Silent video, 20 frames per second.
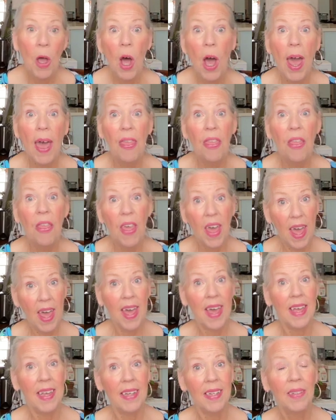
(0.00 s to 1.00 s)

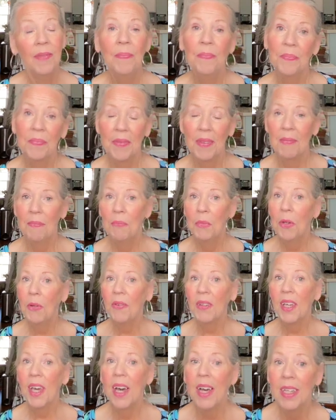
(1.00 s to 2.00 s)
Then,
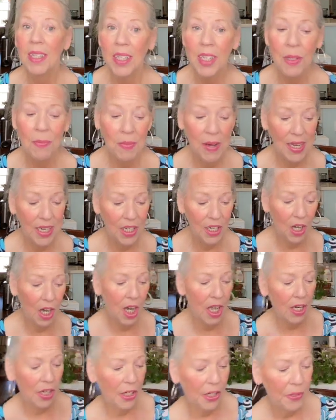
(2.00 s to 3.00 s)
moving on to my
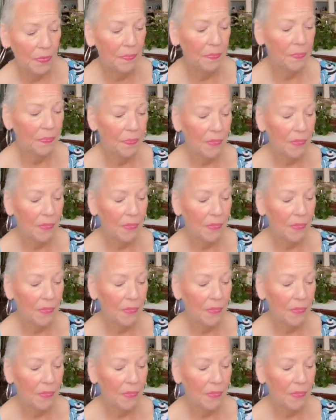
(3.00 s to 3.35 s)
daughter,